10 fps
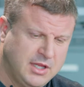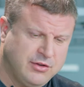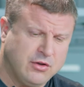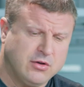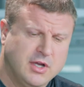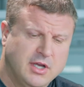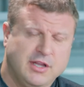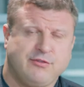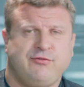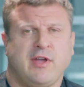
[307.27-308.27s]
So
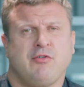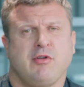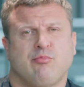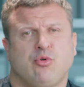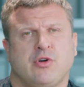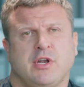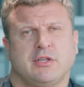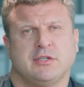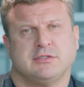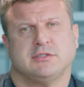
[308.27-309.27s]
it's very
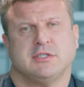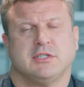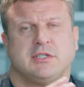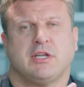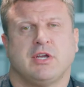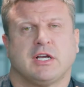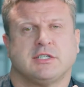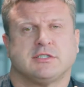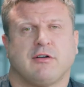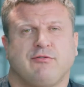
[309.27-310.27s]
important that you
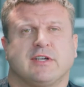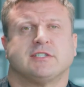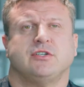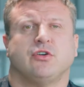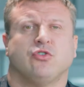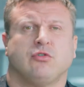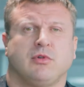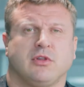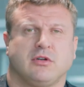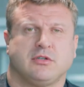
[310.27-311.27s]
actually start fixing your
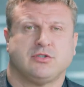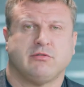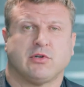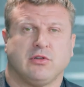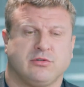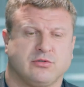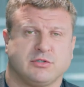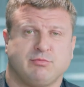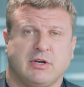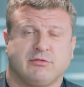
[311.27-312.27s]
normal cervical
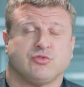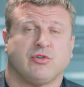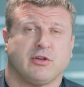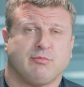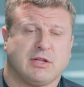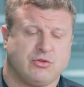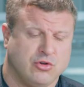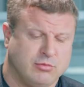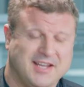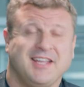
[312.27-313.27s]
lordosis, restoring back to
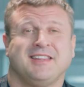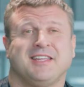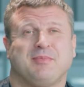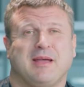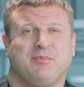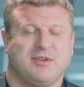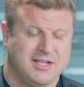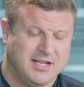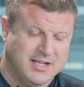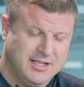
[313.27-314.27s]
normal. In this paper,
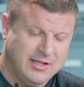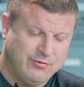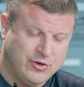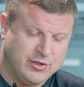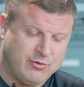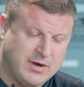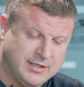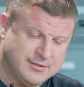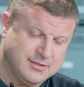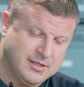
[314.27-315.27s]
they further
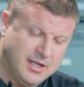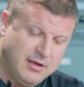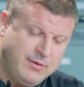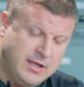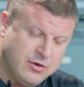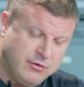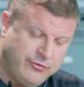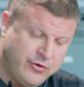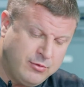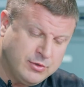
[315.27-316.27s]
write, we
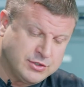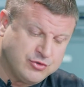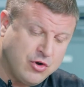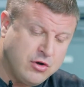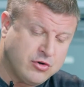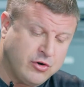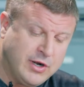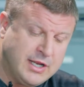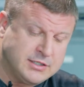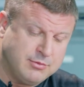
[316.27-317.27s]
confirmed a strong
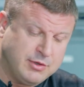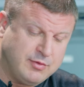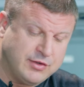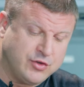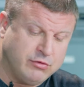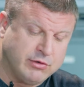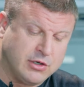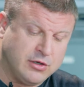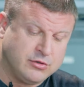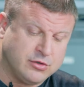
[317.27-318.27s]
correlation between
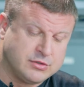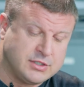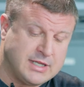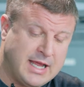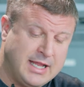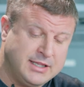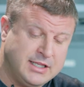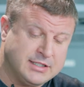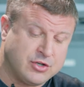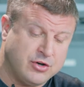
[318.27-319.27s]
cervical lordosis and
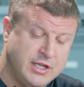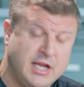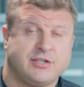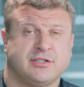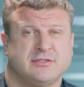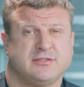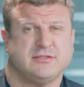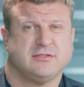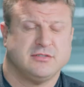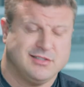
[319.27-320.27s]
disc herniation.
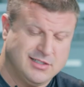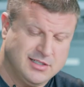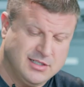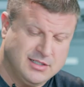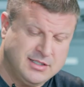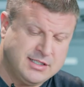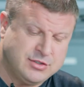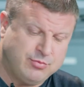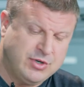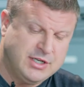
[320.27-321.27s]
And that's
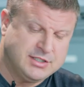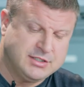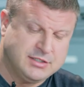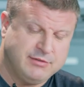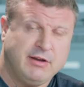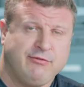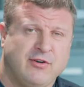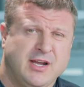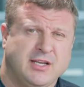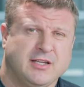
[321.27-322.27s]
a pretty severe
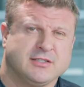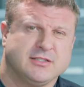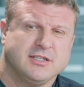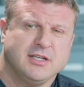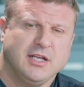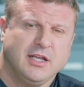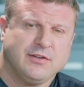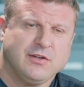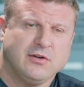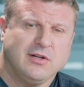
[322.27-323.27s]
finding.
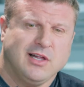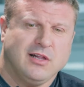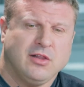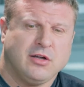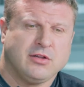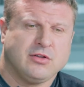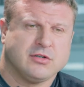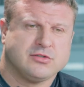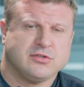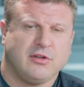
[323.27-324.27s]
So a lot of
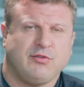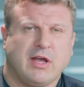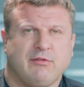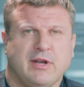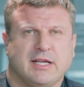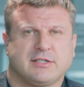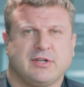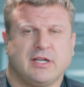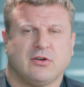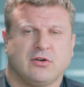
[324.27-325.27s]
doctors, or if you have an
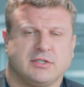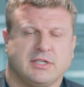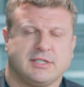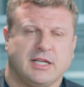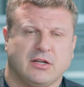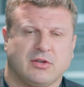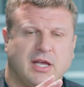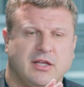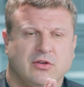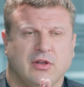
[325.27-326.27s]
x-ray, or they're saying,
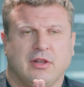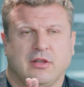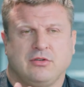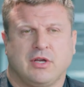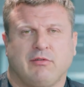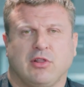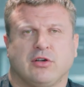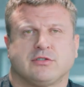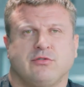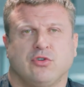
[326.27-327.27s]
okay, you you have a
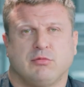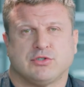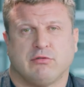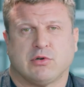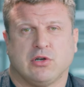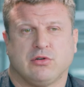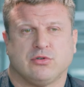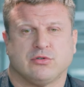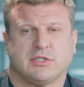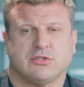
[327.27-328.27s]
loss of normal cervical
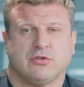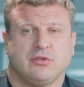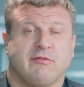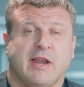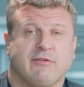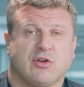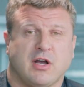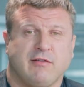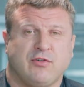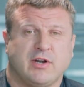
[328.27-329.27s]
lordosis, or you even have a
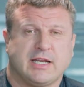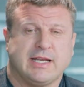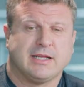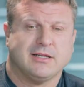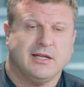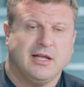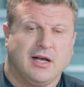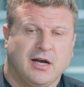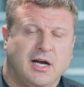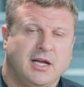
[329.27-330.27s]
kyphotic neck.
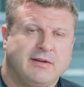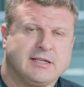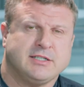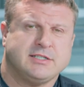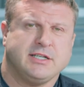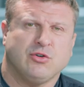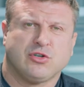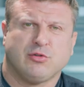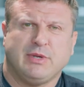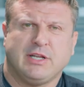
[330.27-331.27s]
I've actually seen
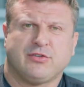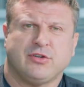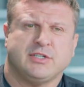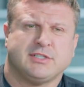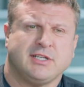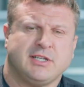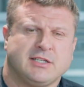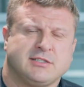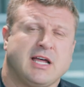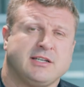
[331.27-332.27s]
orthopedic surgeons saying
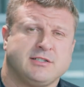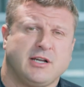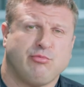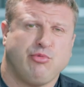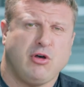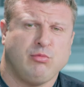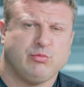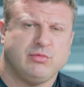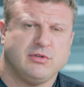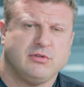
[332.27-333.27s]
that that's not a
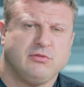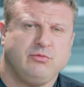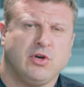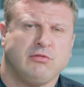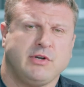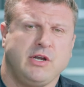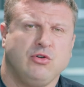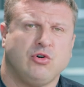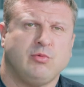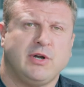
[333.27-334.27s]
problem. We already
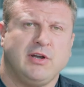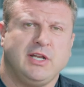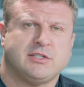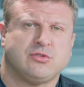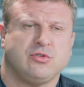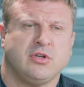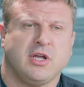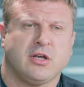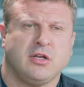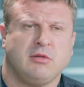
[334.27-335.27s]
know where it leads to. You're
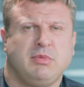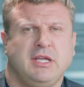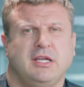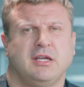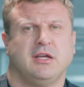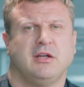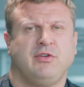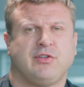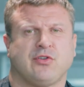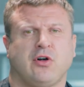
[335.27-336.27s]
not going to be
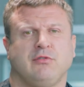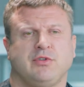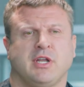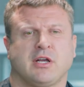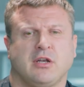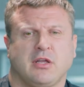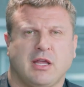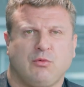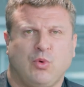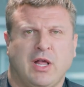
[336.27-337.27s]
resolved. You're not going to
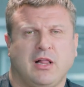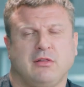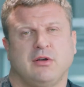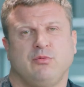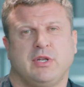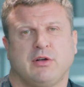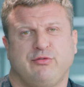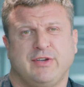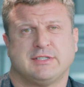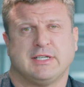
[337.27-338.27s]
get well without
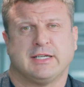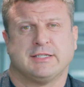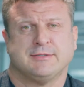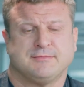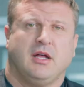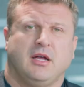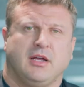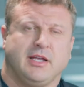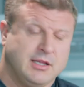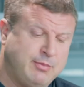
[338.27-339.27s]
fixing it.
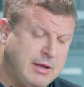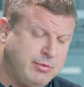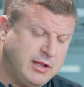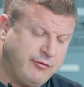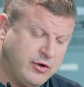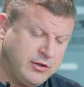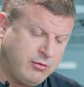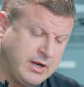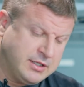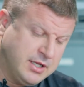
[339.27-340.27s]
In the paper, they further
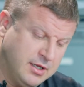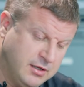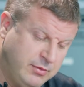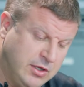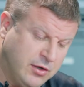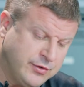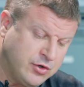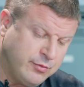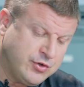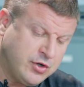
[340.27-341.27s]
write, we
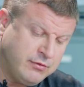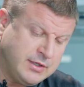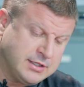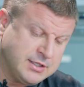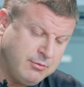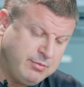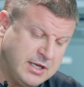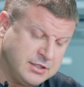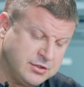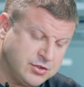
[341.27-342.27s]
also observed that some
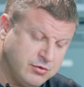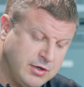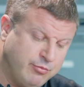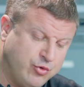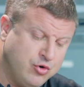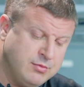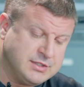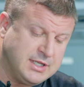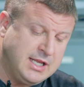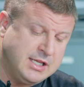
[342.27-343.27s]
patients showed
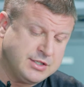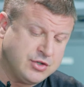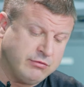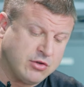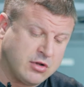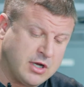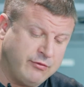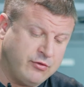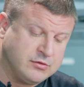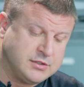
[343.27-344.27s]
improvements in cervical
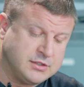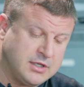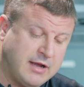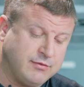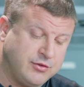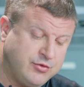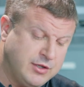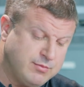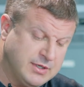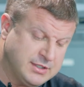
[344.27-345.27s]
kyphosis after
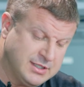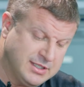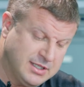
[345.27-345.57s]
treatment